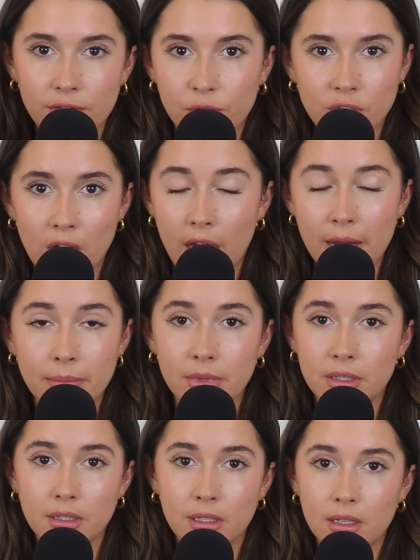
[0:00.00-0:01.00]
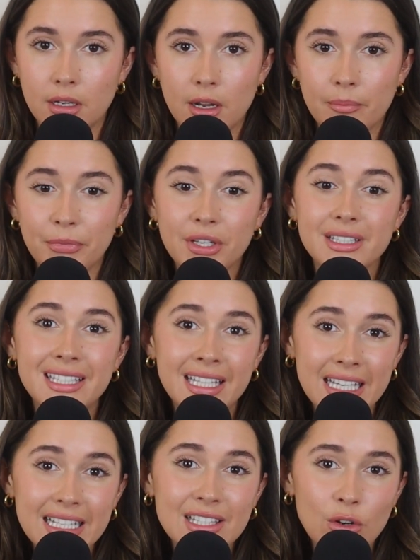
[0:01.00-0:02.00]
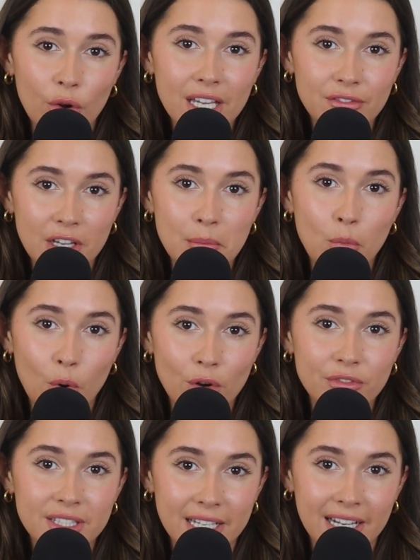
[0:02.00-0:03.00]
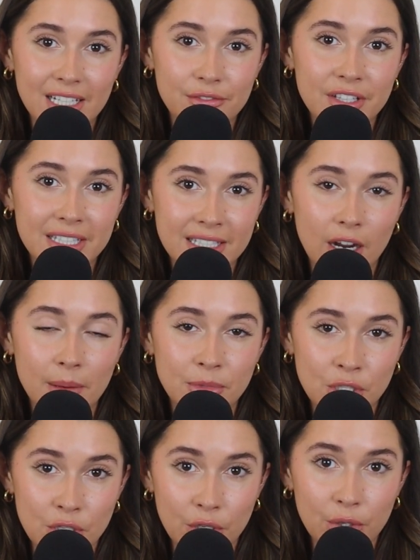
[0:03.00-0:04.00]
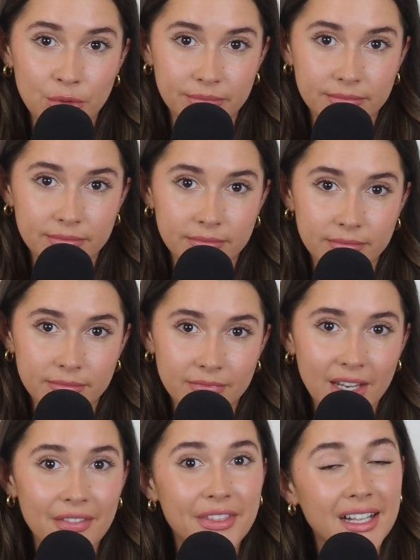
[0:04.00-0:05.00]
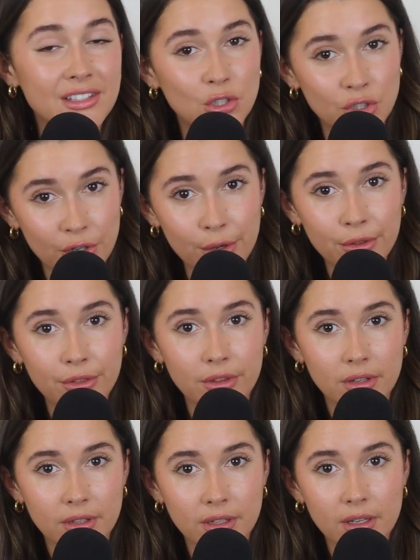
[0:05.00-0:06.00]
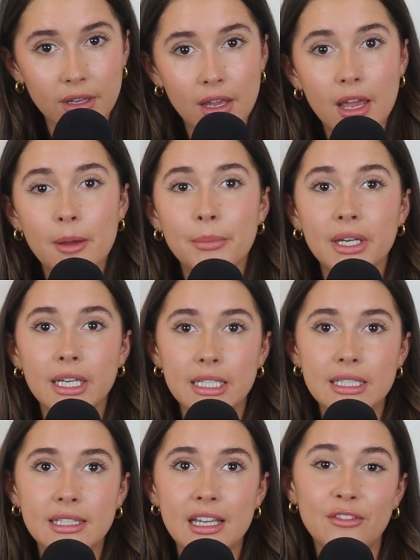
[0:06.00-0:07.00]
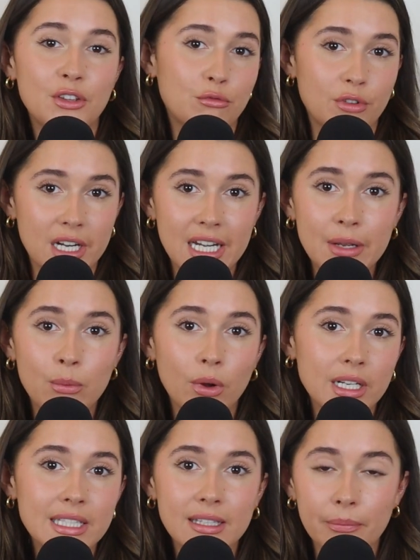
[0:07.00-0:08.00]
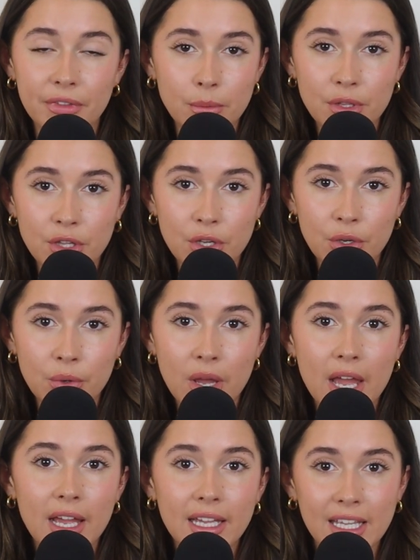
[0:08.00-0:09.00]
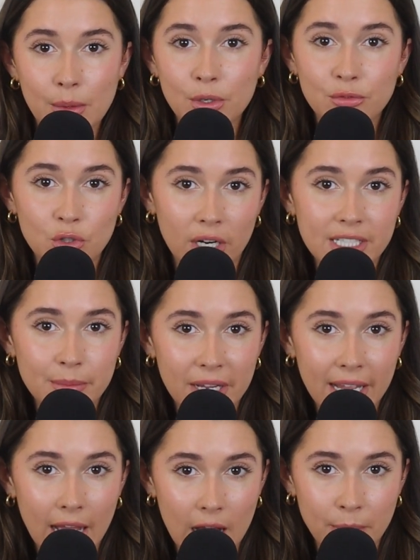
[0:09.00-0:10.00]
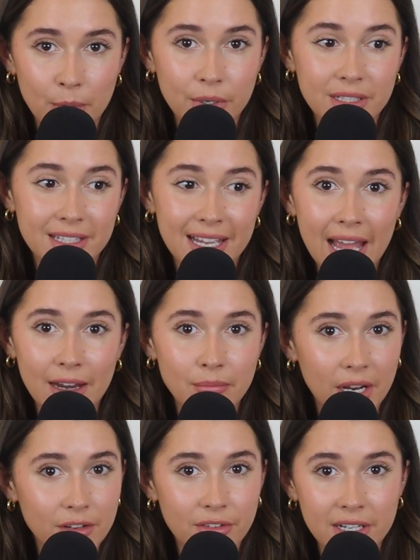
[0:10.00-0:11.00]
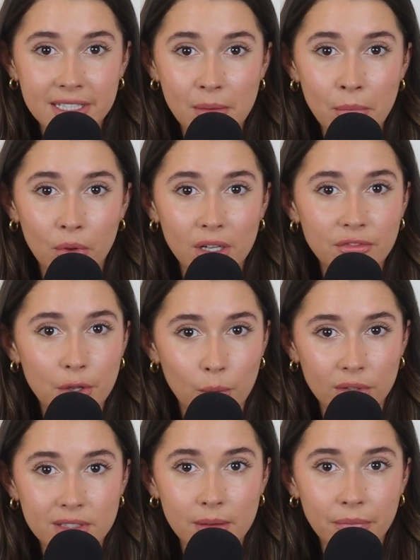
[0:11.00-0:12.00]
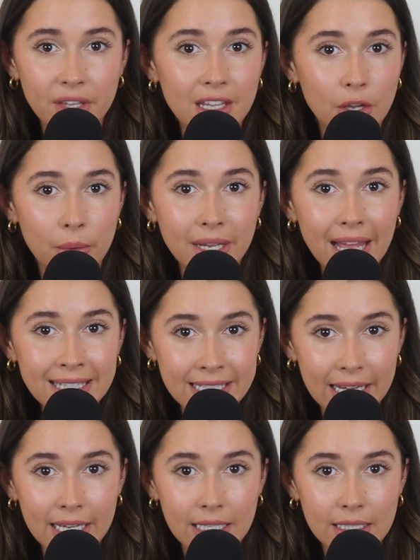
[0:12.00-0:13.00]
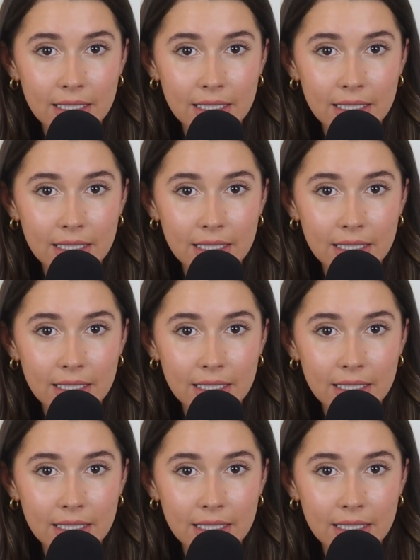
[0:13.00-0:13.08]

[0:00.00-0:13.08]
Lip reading: of your time, because he's not giving more of a second of his time to you. And that's the truth. Because if he really wanted something with you, he would have tried to make it happen. Because again, men are very simple. If they want something, they go and get it.